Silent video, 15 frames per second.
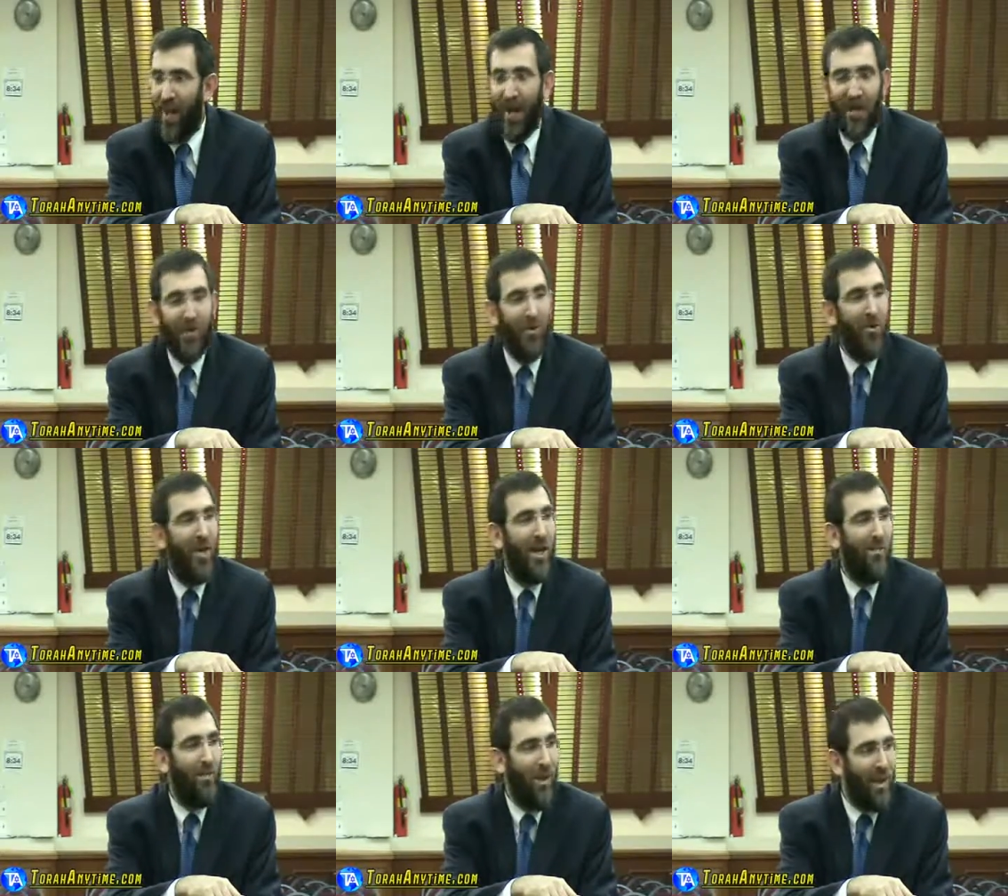And I know
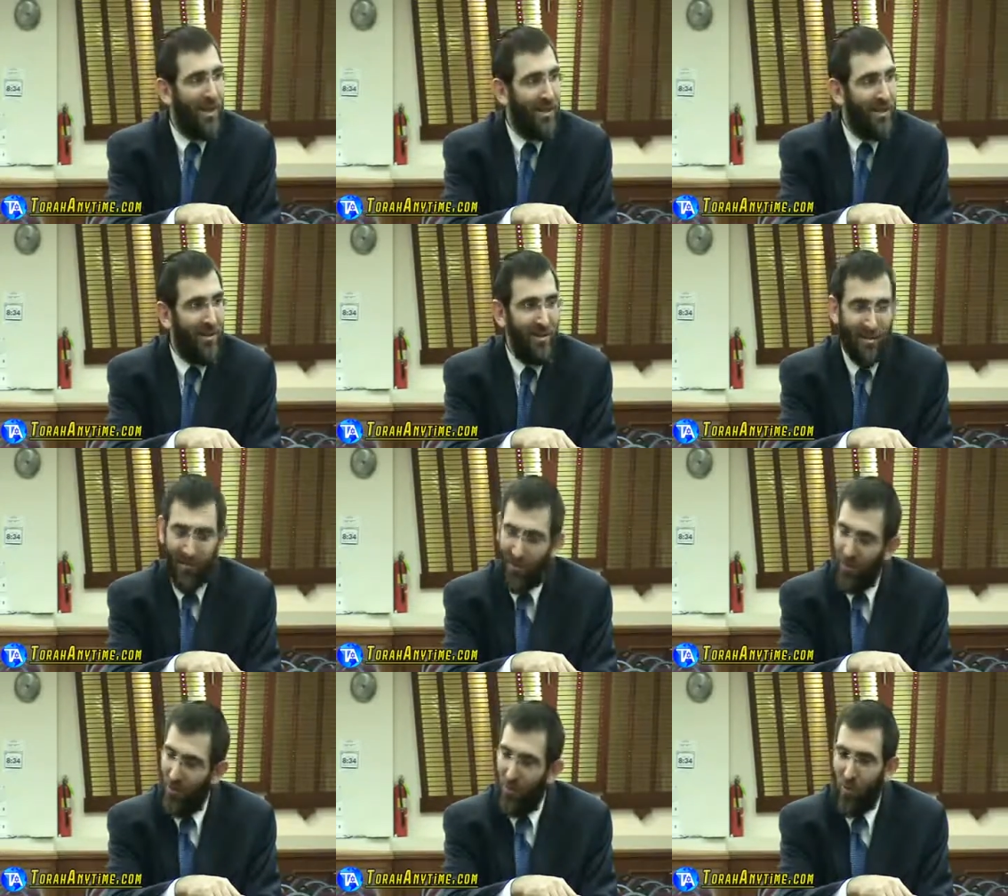you get up late.
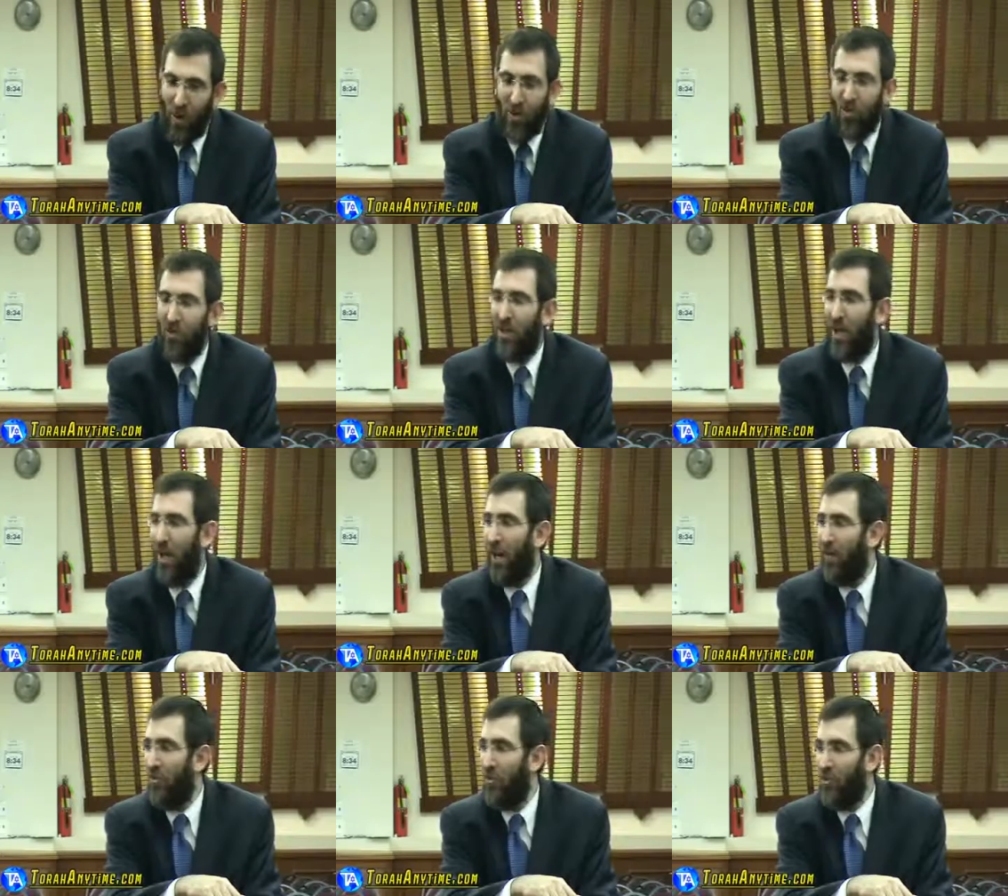You're going to rush to
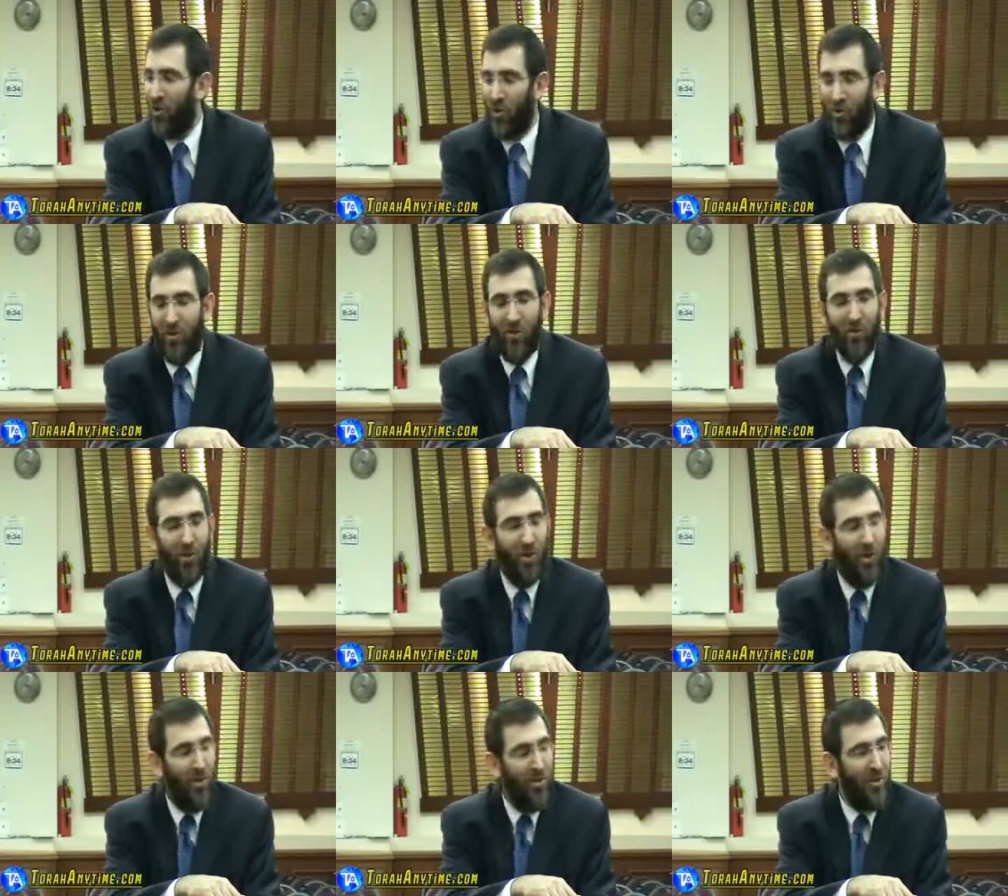get on your shirt and
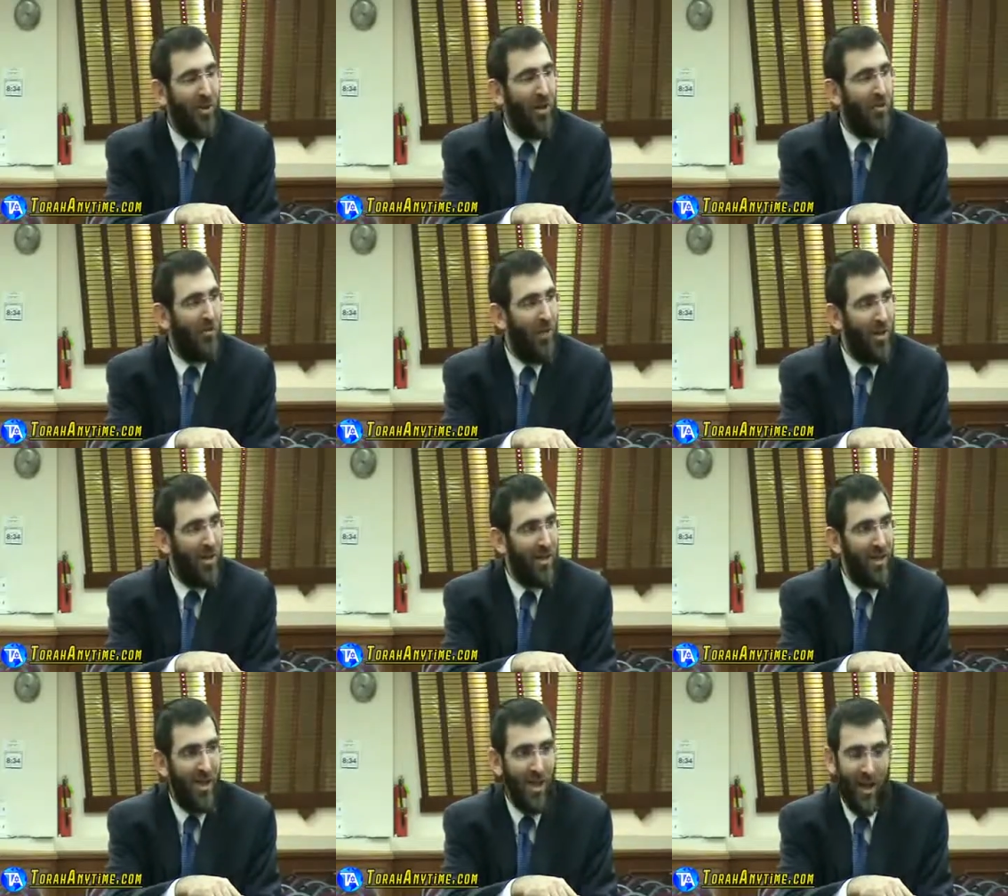your clothes and get
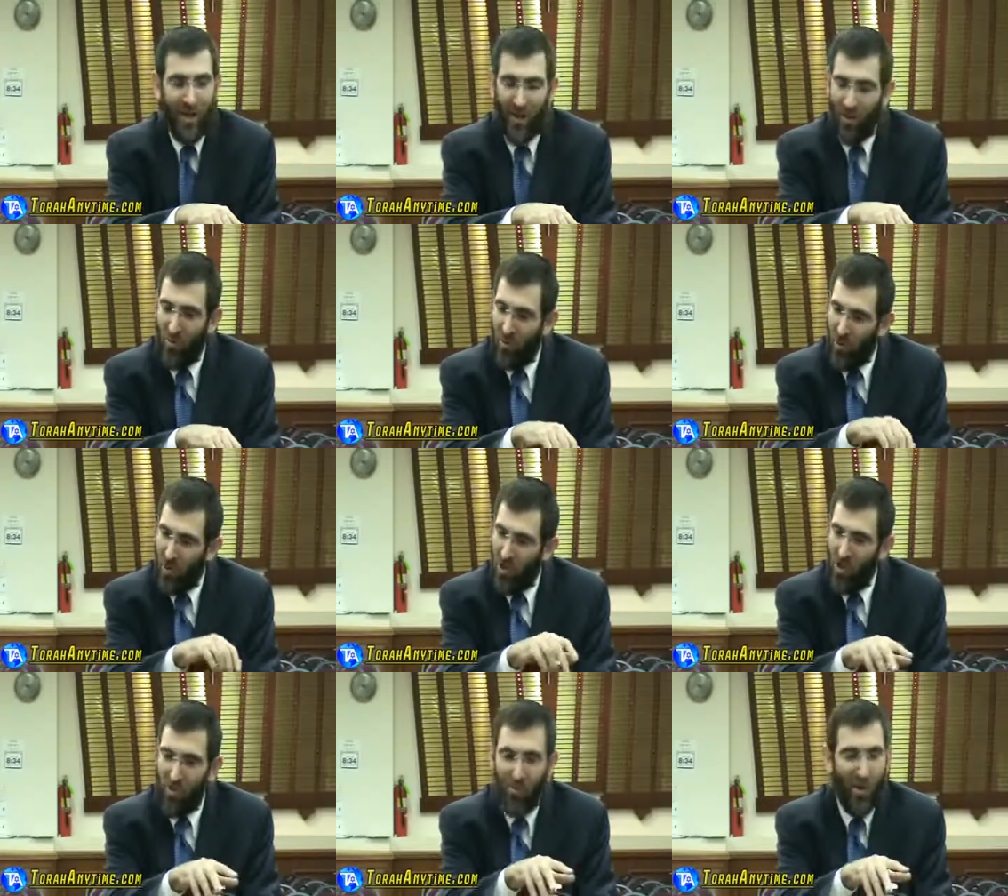dressed. You're going to
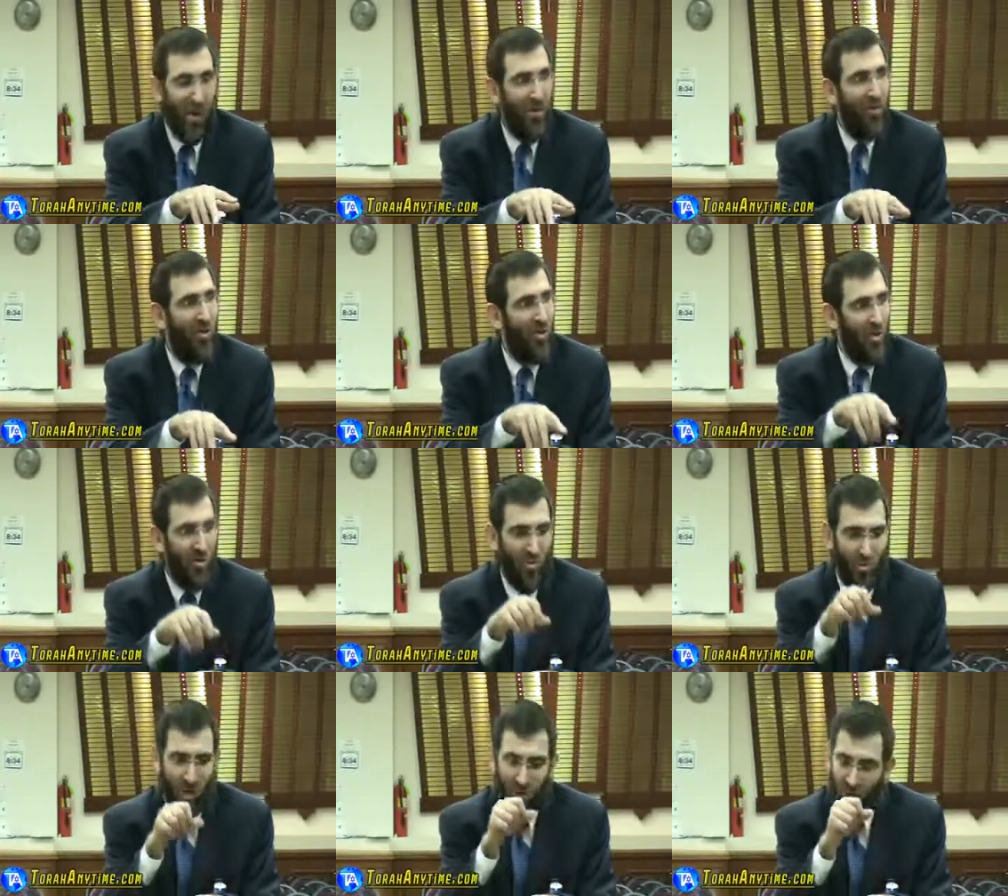rush to eat your breakfast.
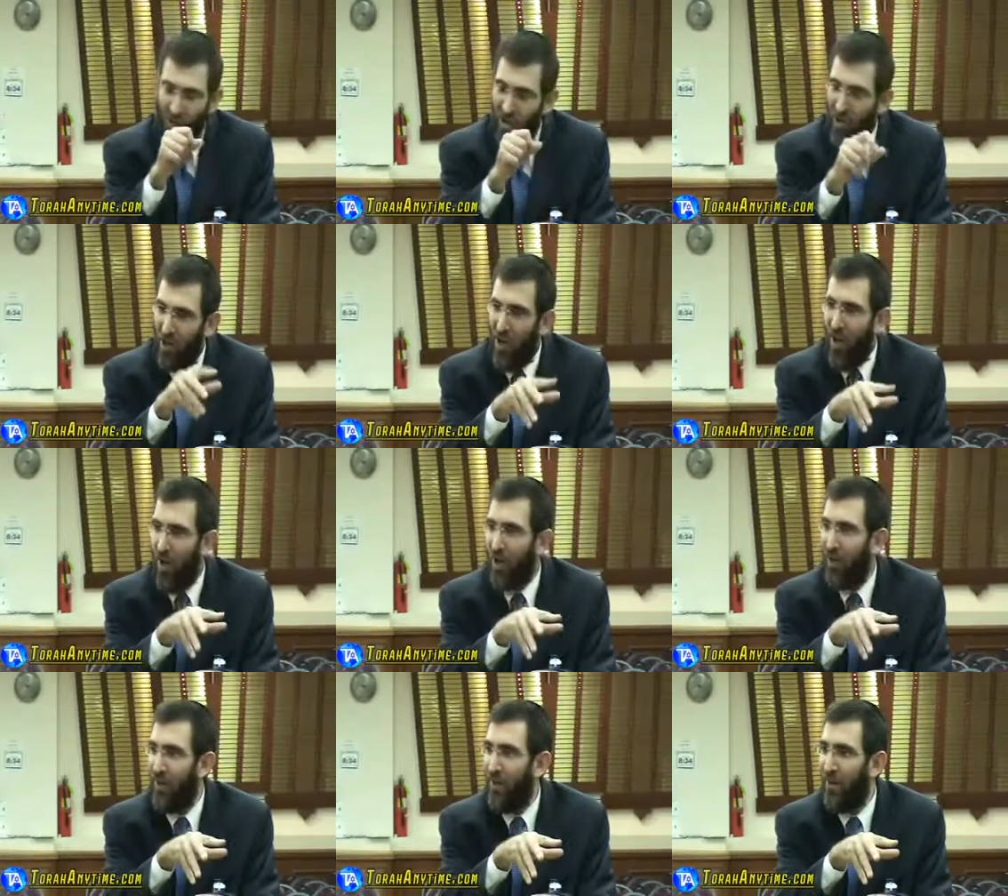You're going to rush to the
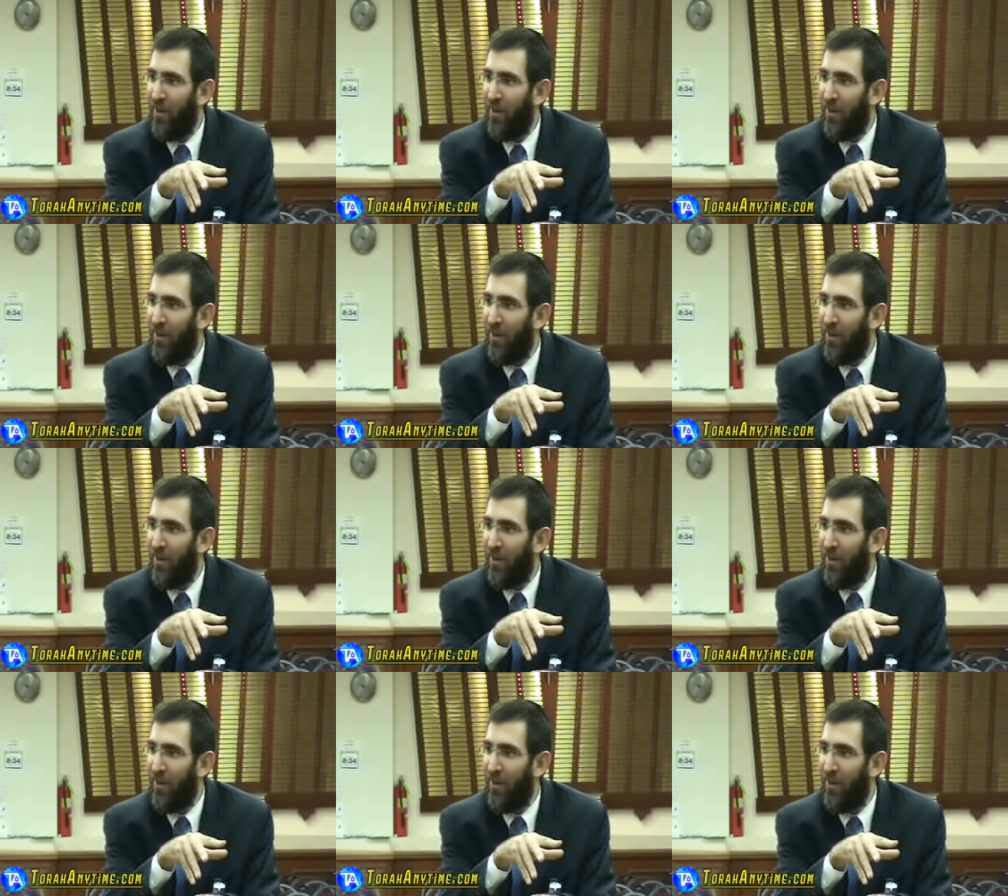car.